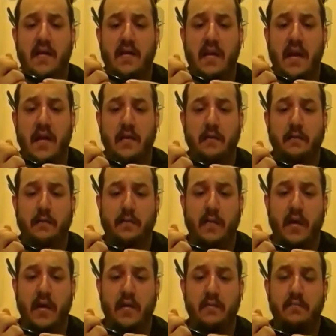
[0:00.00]
Now,
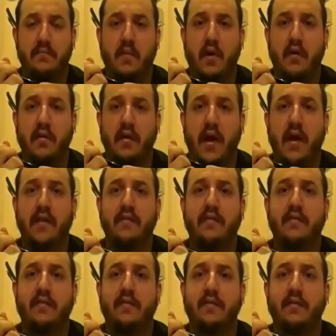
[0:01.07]
uh, our
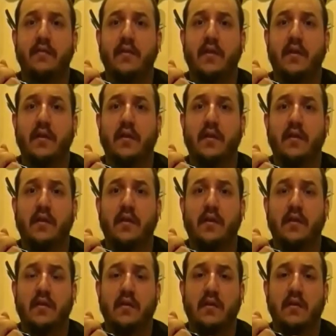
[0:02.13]
life
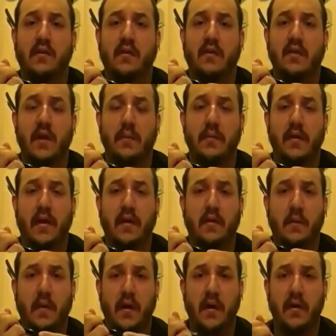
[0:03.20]
cannot be
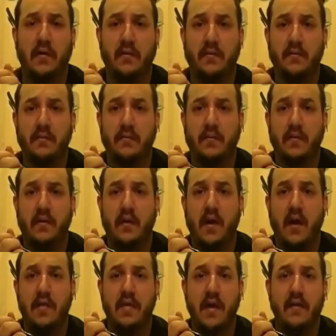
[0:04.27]
taken away
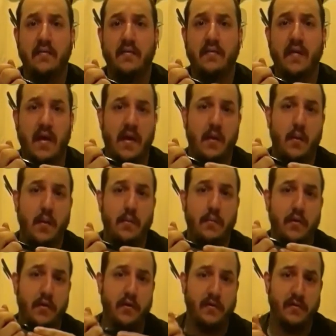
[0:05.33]
unless, say, we
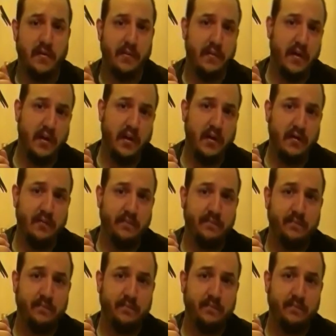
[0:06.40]
murder somebody.